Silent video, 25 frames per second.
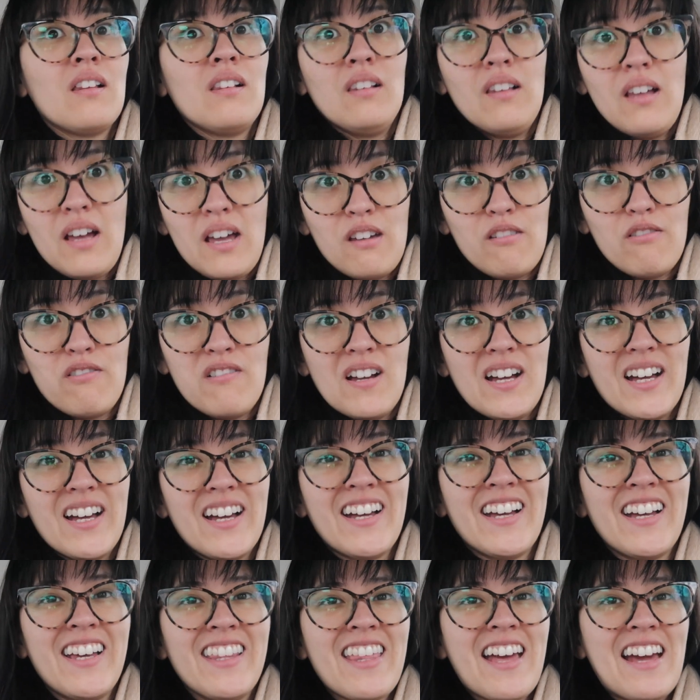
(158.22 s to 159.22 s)
life
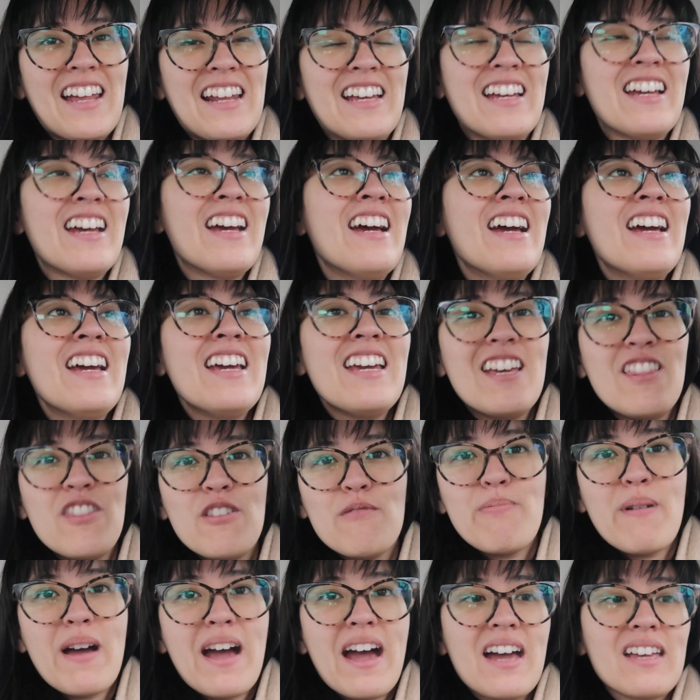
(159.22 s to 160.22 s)
that in
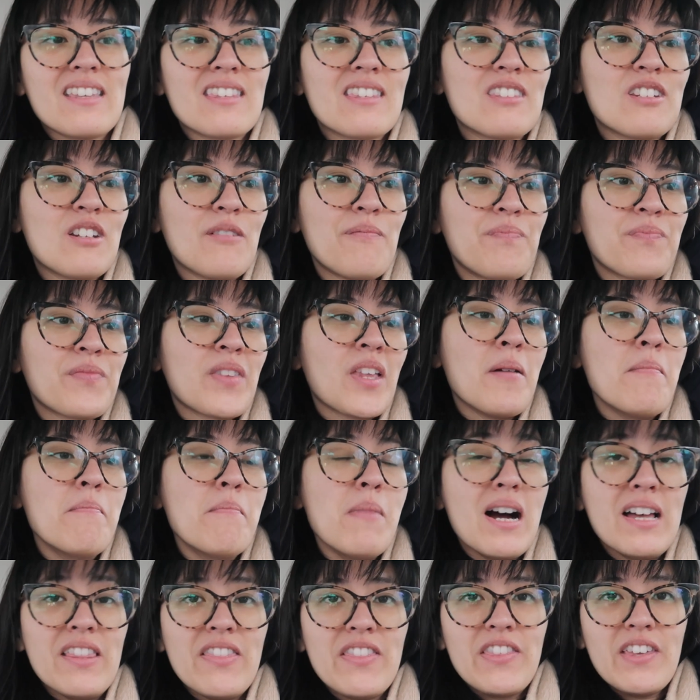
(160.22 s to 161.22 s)
the past
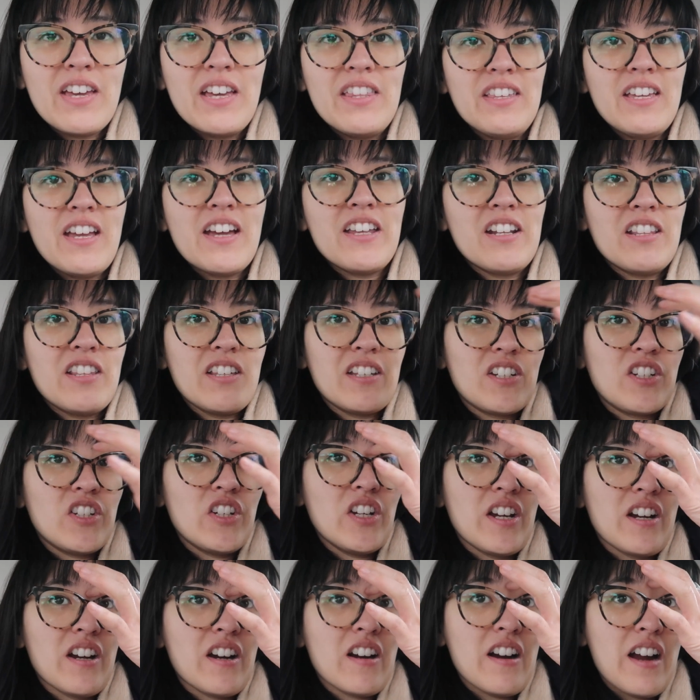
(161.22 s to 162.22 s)
month and the end of this
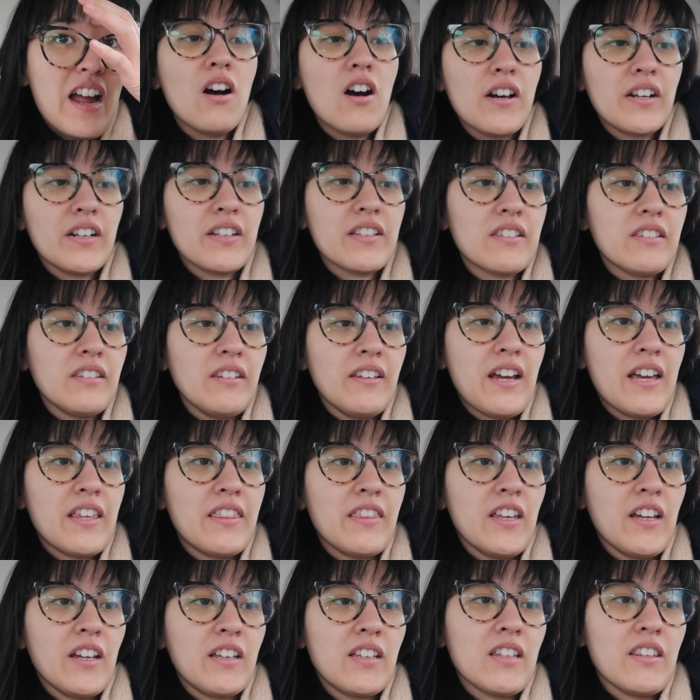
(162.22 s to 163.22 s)
year. Honestly, I
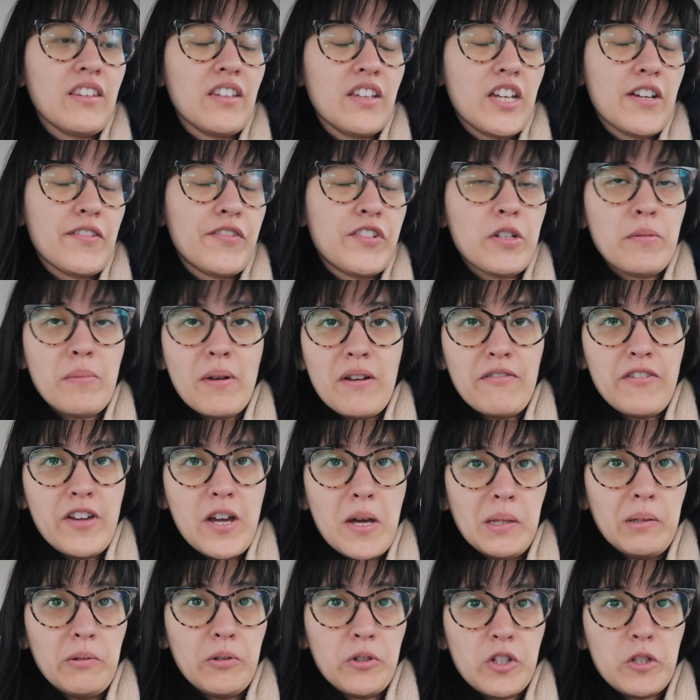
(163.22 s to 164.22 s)
think the gift to my
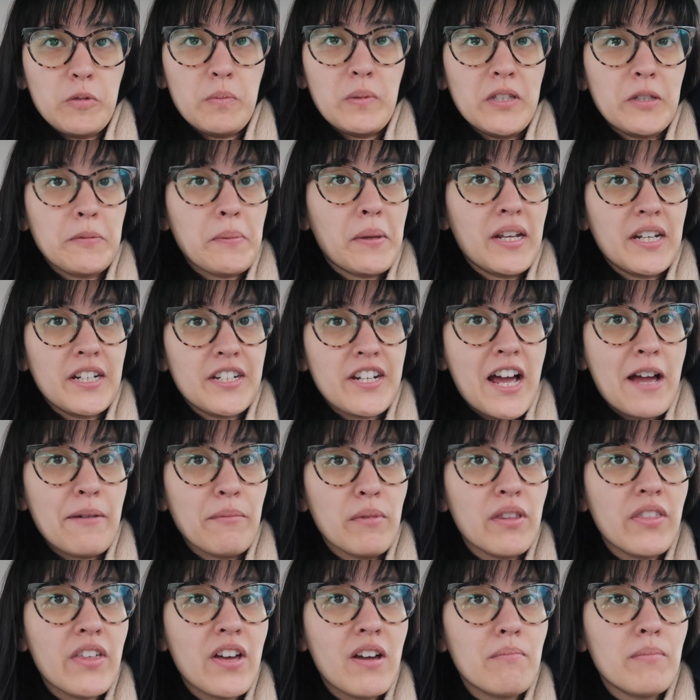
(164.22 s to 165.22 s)
family will just be spending time
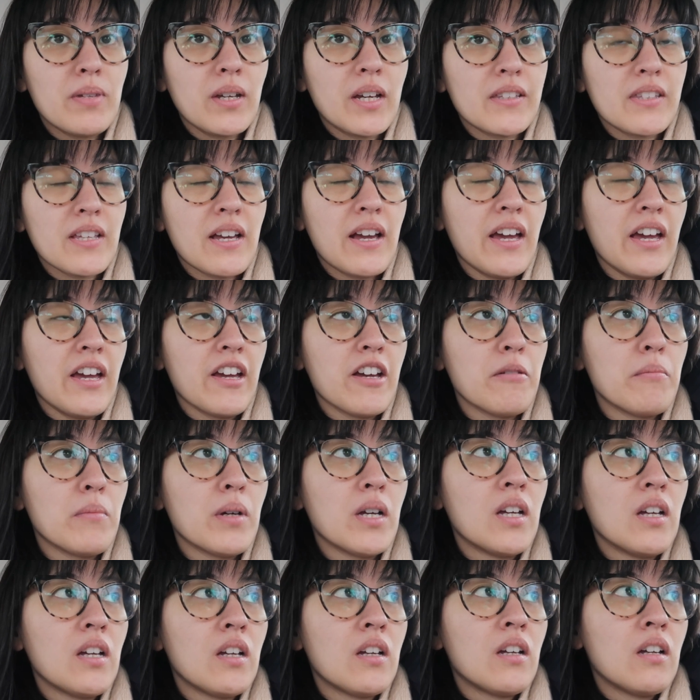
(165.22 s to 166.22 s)
with them, because I am
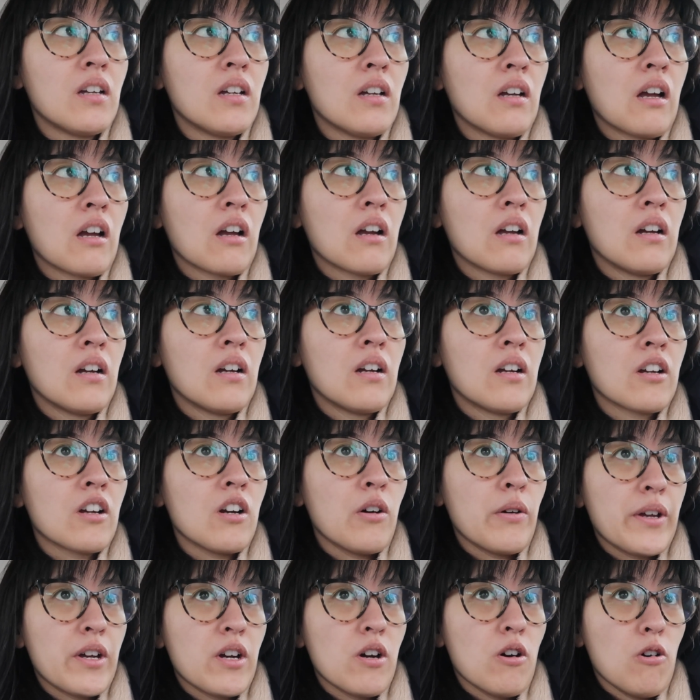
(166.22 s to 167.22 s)

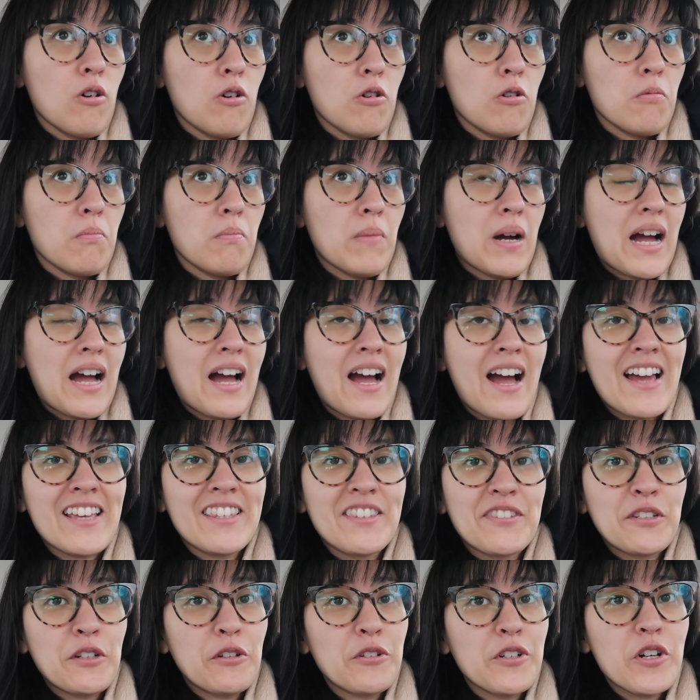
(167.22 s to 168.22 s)
going home. I
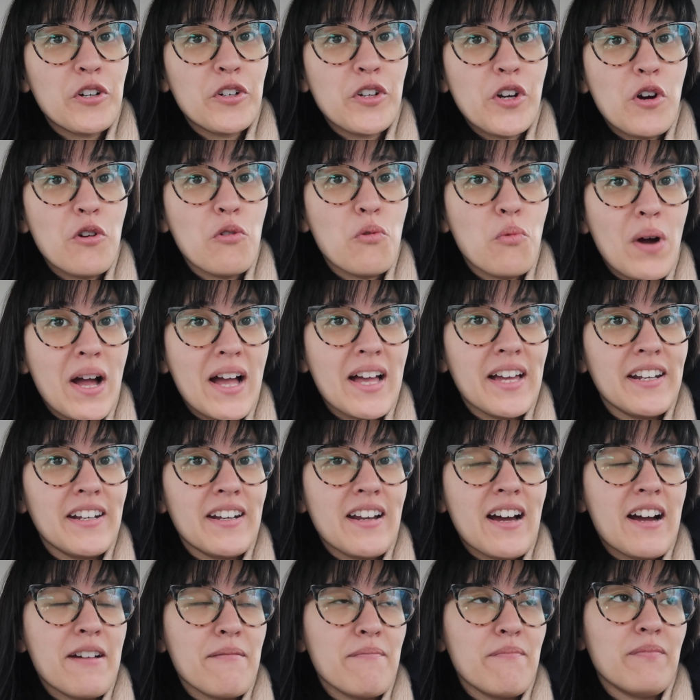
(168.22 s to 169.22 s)
still don't know when.
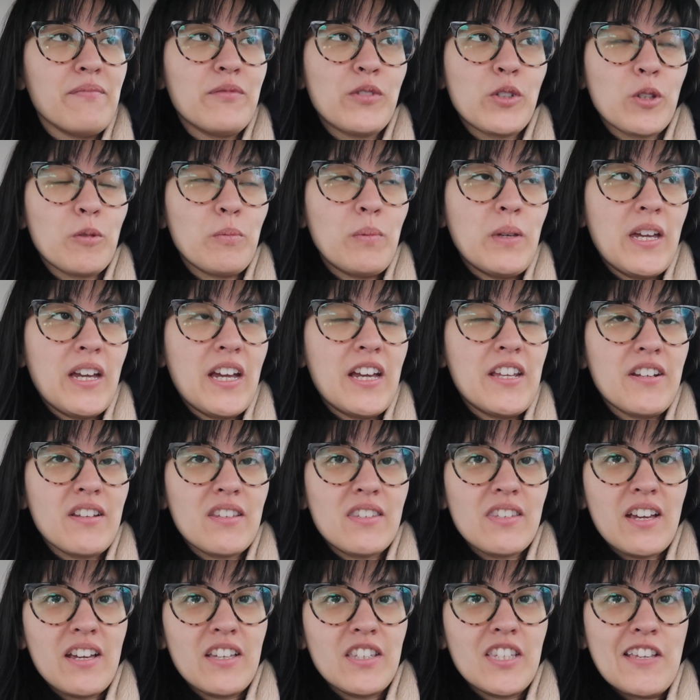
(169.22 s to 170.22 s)
I'm just being
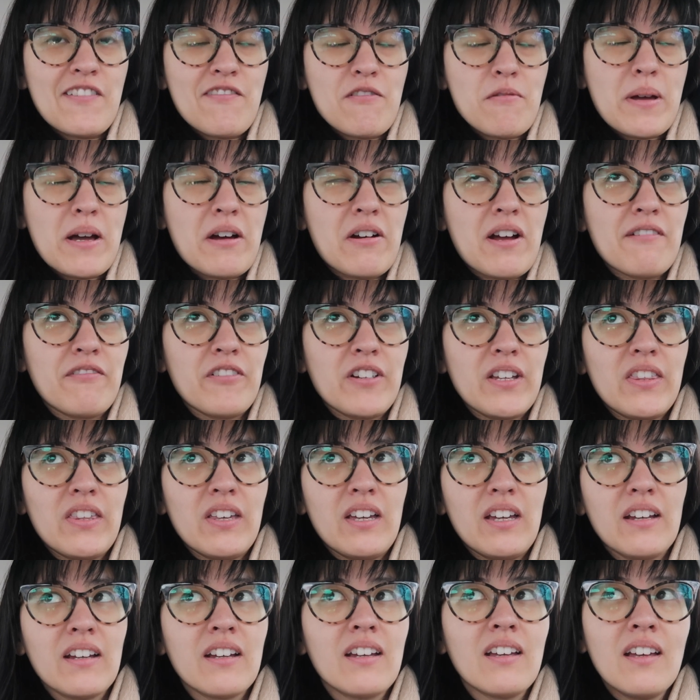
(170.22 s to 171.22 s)
indecisive about
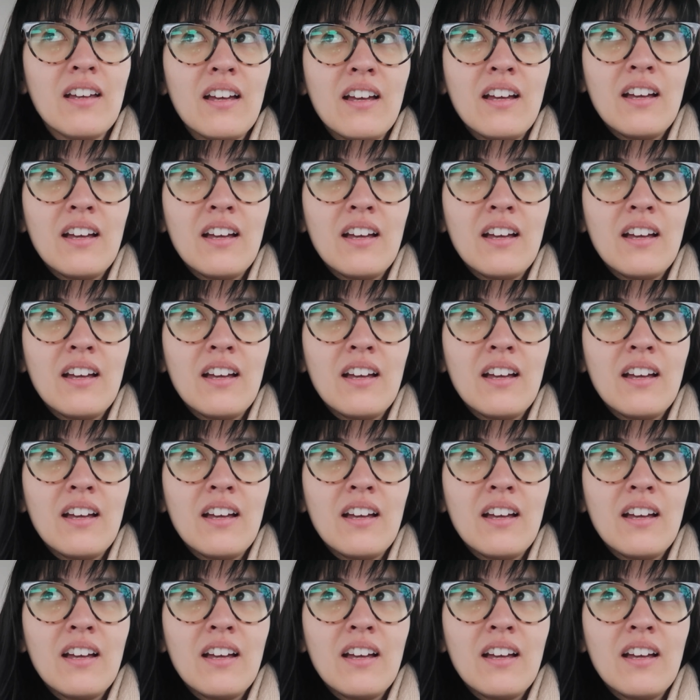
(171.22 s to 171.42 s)
everything